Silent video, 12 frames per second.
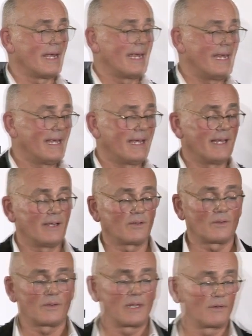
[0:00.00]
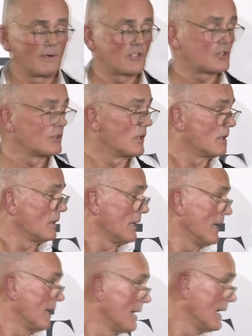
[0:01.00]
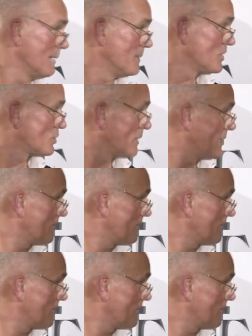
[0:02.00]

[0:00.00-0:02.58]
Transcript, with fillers: here is the original uh, imagery